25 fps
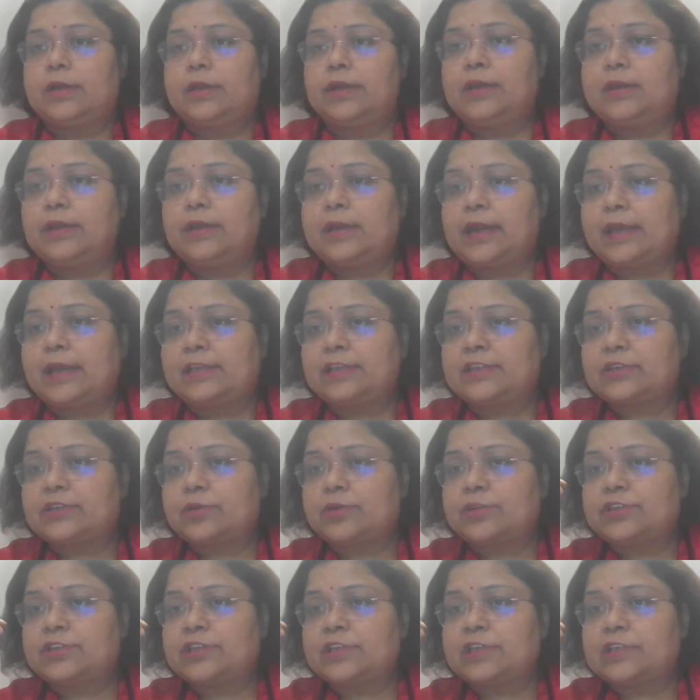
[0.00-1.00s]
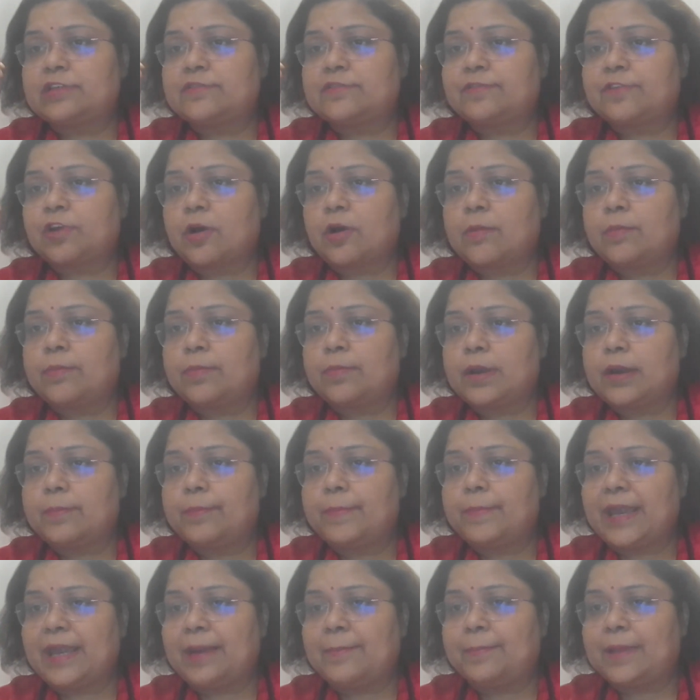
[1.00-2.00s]
Next question is from
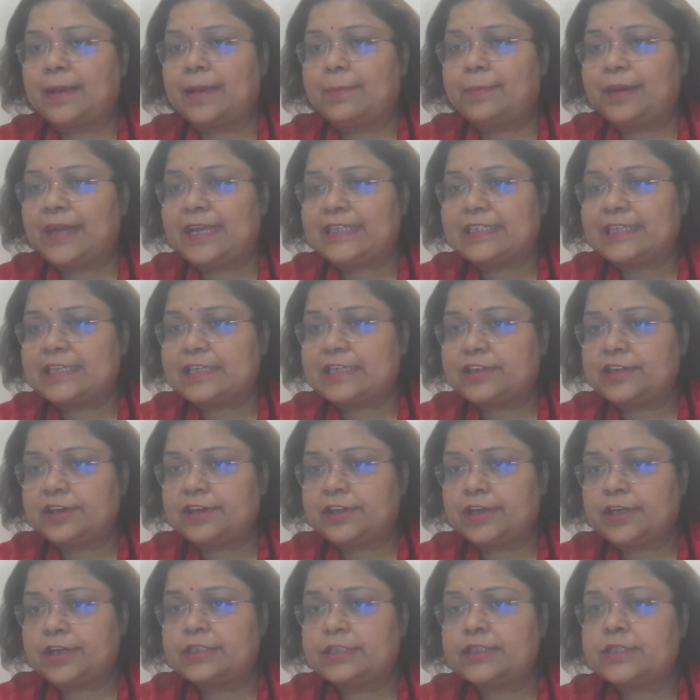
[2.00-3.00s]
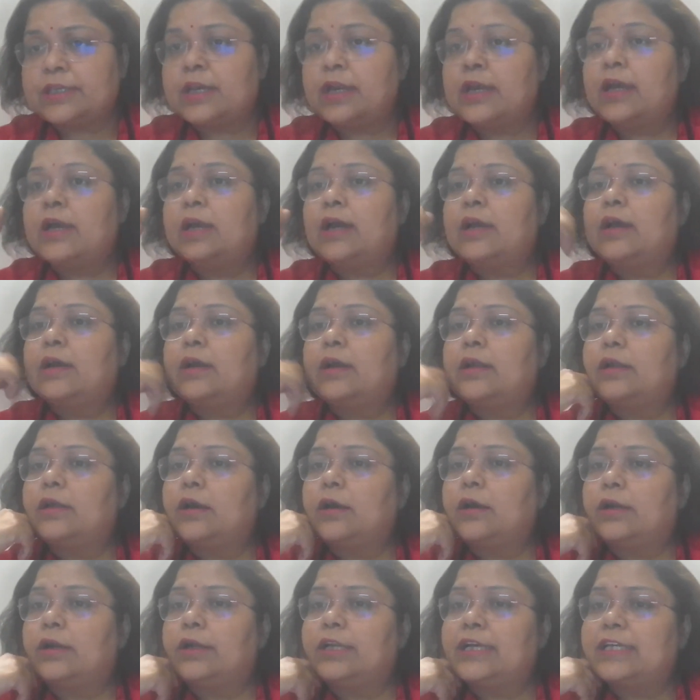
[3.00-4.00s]
Make My Place Interiors.
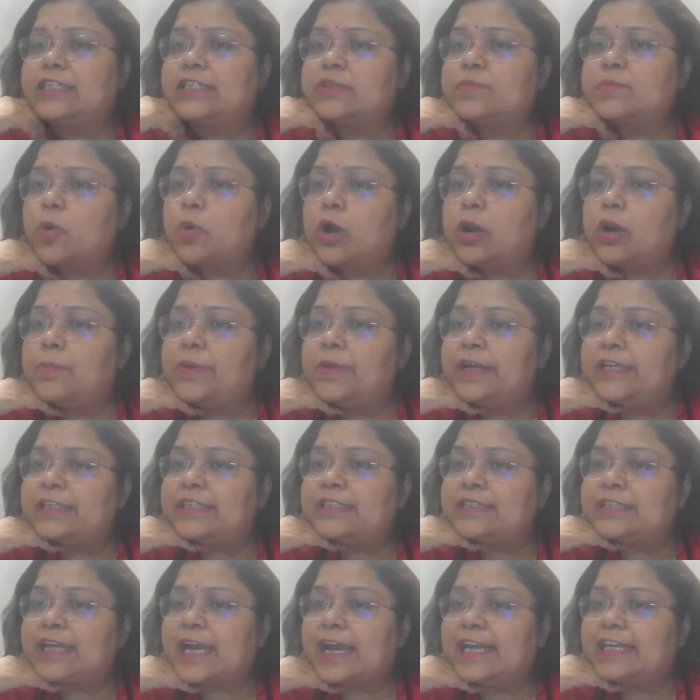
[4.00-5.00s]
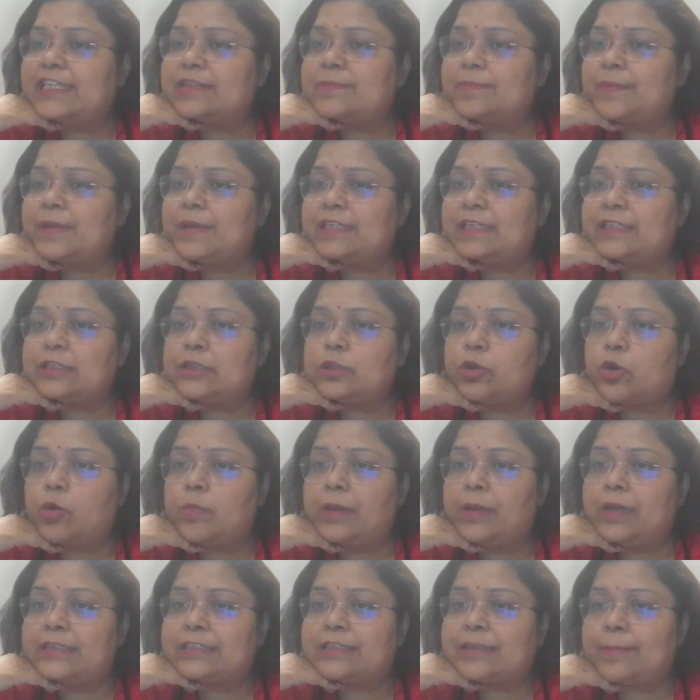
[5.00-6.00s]
Does small breast size means low
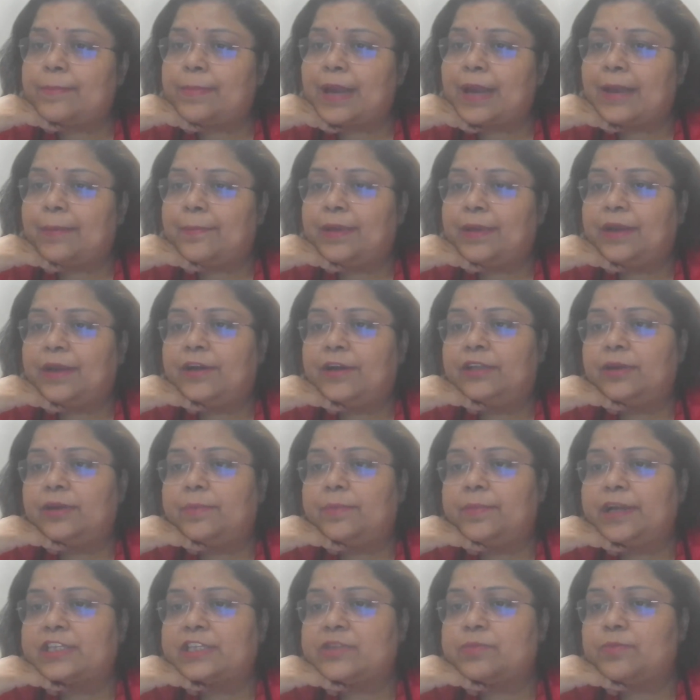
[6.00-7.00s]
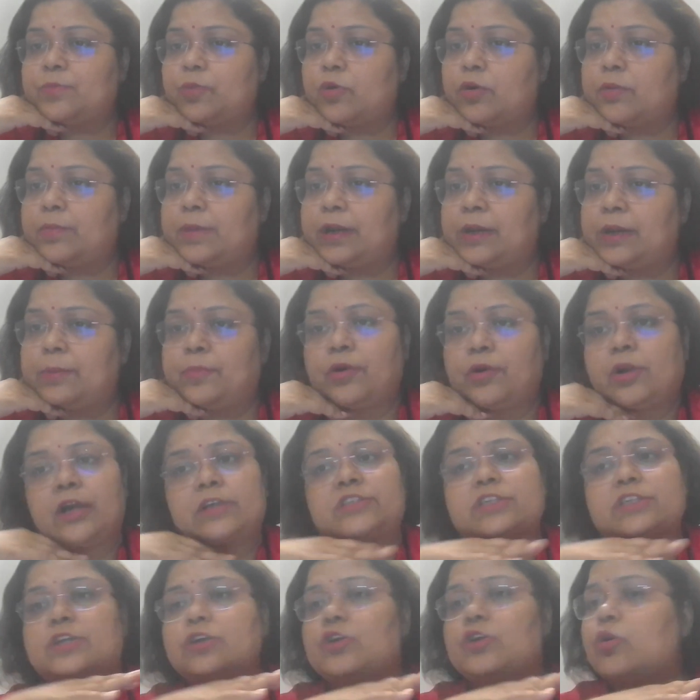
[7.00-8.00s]
milk supply, bigger the breast, more milk
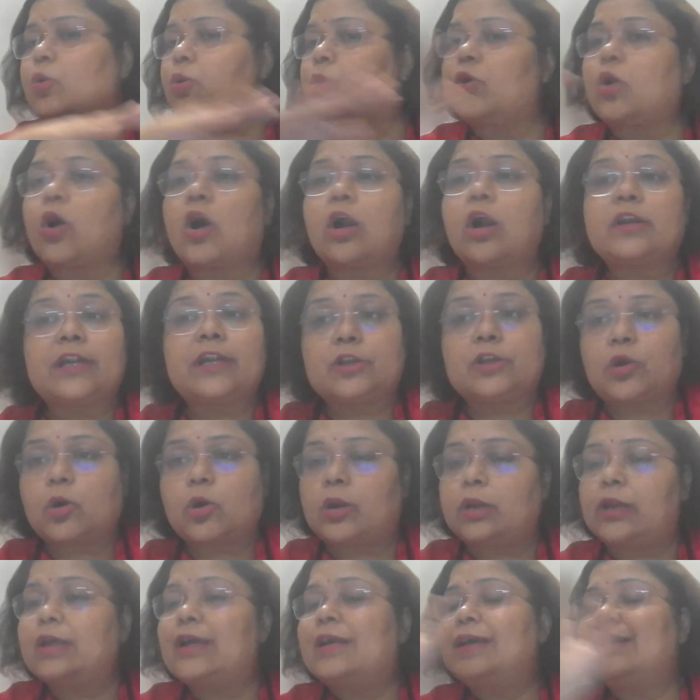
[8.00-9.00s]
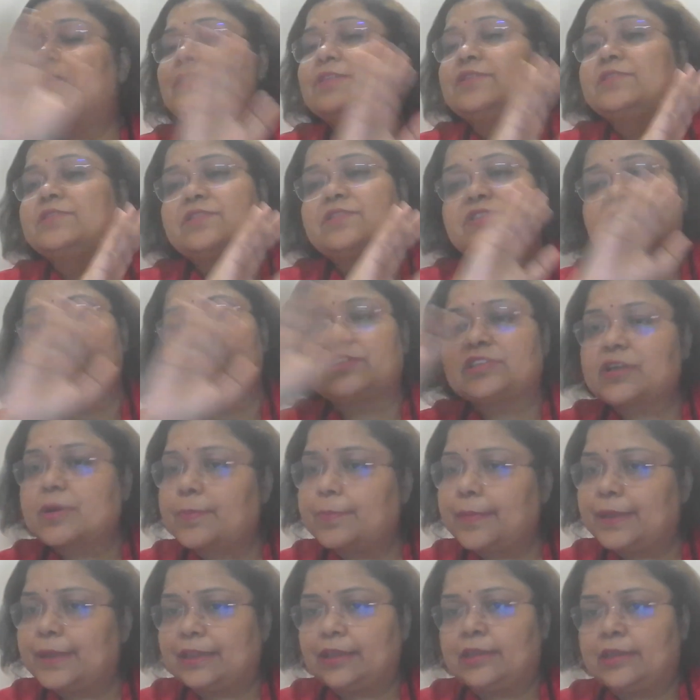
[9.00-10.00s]
production? No, not at all. This is just a
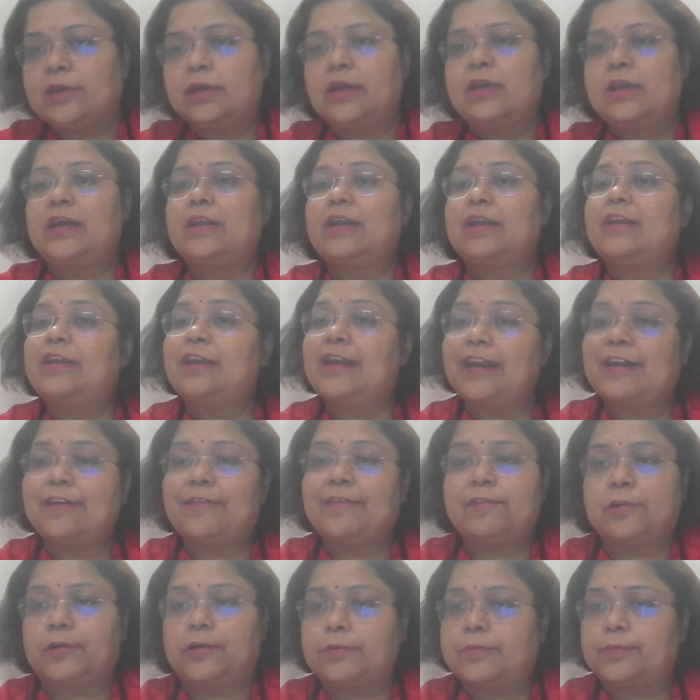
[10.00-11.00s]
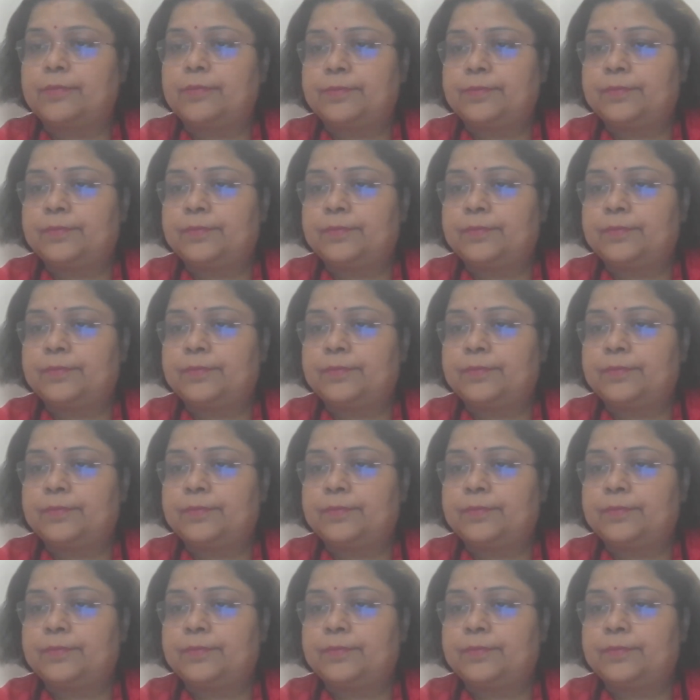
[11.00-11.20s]
myth. Never.